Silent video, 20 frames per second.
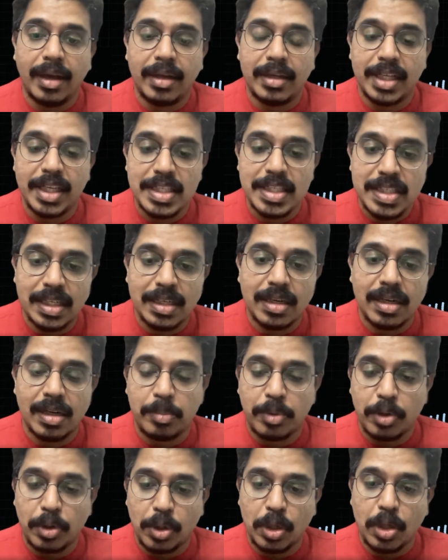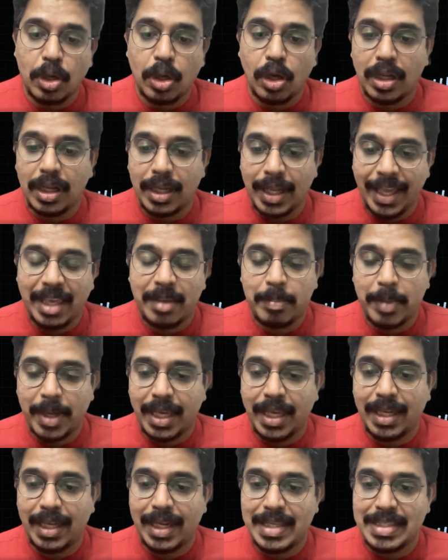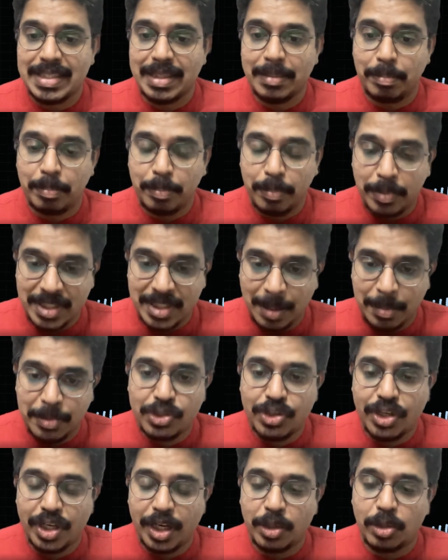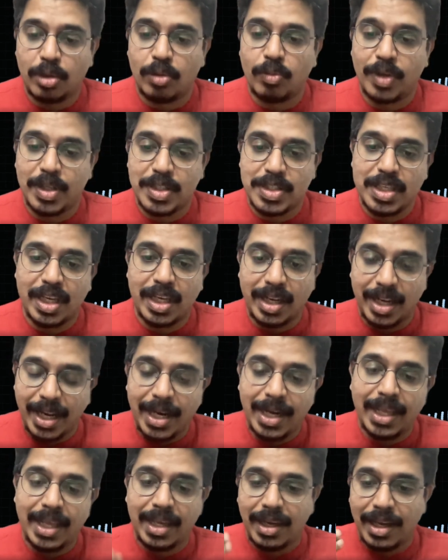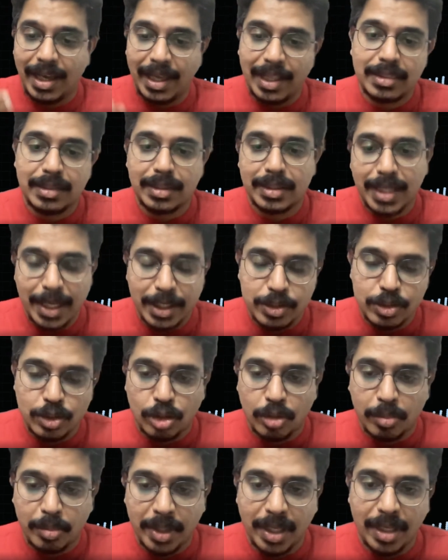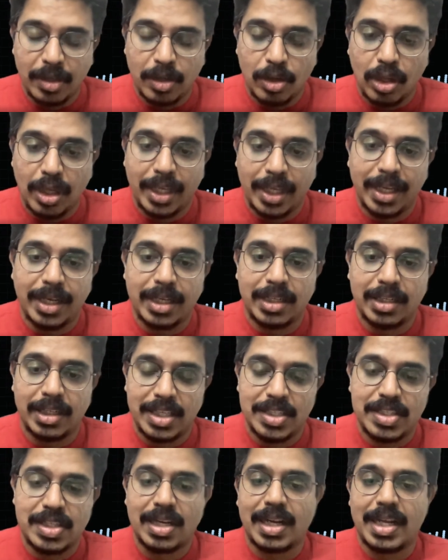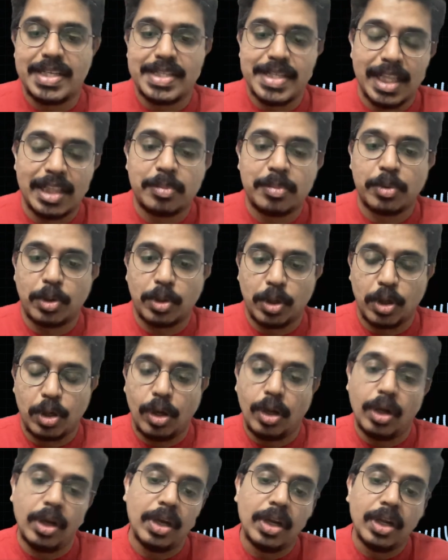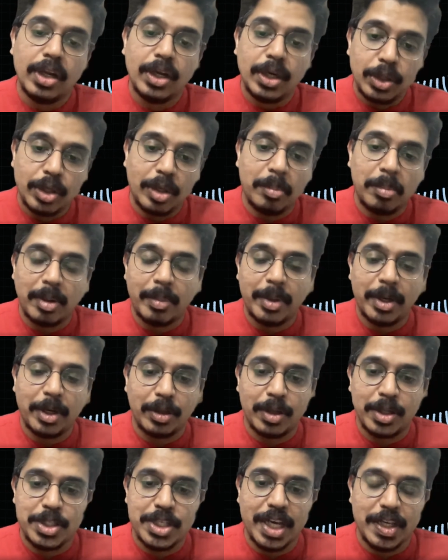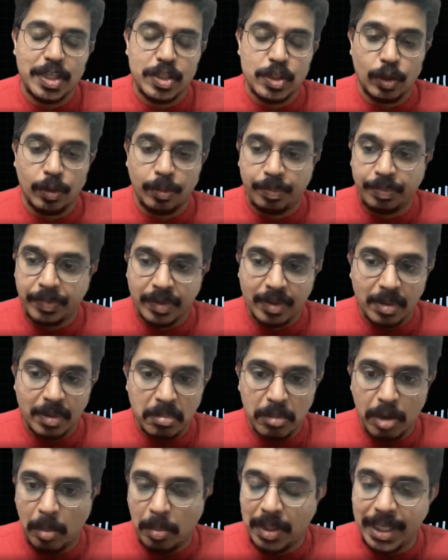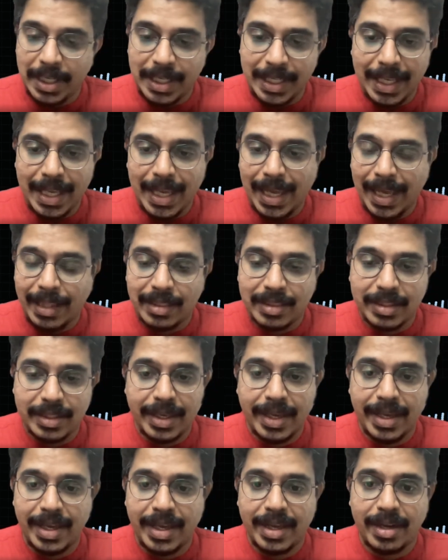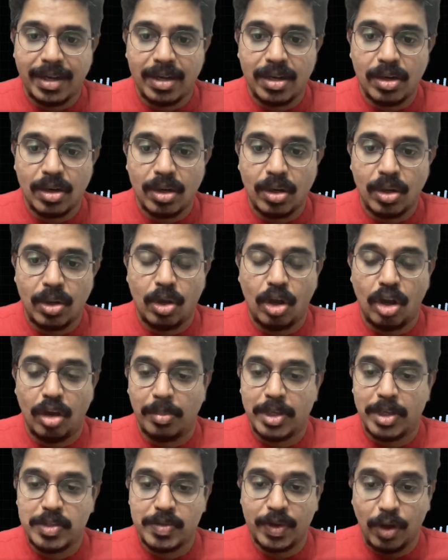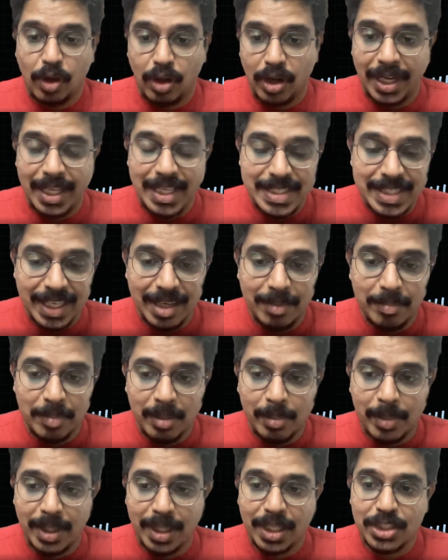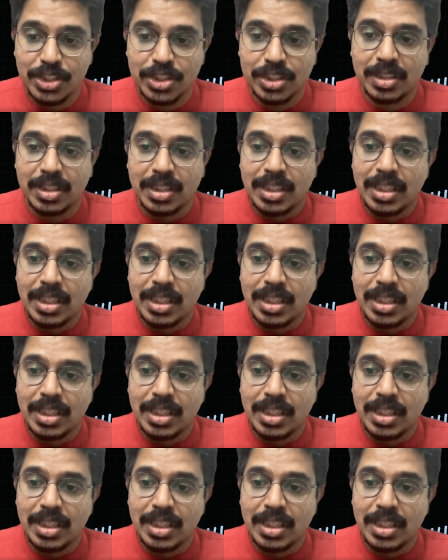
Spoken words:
decent protocol like Beckn as the substrate on which they're creating a health taxonomy and calling it decentralized health protocol to implement UHI. So mobility, healthcare, commerce, we are already seeing implementation.